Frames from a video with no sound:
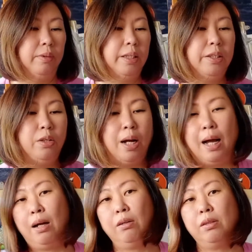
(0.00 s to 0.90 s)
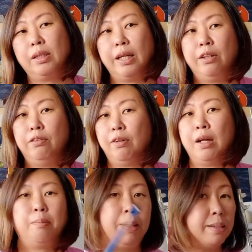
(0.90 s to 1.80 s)
In your house, can you
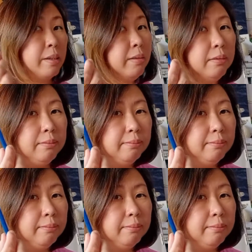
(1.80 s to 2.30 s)
find a pencil?